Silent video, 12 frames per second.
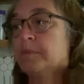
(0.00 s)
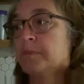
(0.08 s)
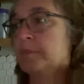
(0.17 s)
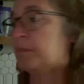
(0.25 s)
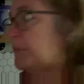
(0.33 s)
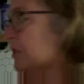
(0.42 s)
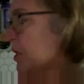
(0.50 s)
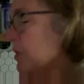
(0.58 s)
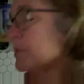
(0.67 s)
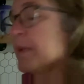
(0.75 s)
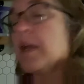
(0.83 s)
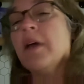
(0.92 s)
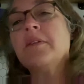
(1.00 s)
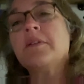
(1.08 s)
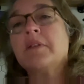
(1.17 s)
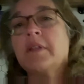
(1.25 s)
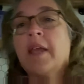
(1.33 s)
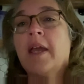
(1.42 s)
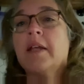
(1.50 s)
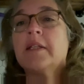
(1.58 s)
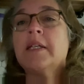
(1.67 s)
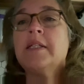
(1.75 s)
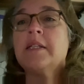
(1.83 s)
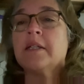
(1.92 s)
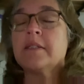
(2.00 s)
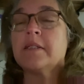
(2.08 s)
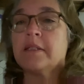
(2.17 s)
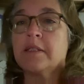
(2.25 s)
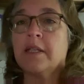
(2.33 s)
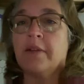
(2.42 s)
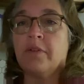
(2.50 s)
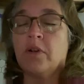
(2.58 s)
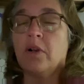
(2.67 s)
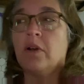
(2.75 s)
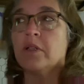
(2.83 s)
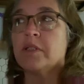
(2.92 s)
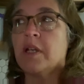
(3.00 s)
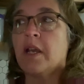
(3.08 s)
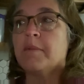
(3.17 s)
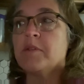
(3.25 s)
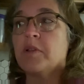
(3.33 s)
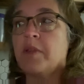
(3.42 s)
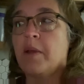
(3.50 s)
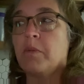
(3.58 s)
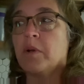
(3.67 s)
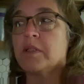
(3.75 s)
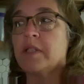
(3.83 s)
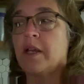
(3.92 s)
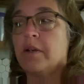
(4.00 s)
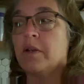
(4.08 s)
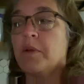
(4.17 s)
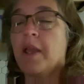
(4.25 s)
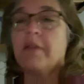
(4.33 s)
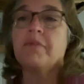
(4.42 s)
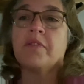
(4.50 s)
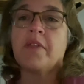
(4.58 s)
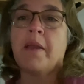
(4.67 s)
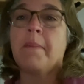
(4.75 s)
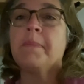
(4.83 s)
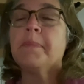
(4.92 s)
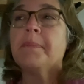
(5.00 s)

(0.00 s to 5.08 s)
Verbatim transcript: excuse me, other than that, he doesn't give her a hard time. So that works out okay for them.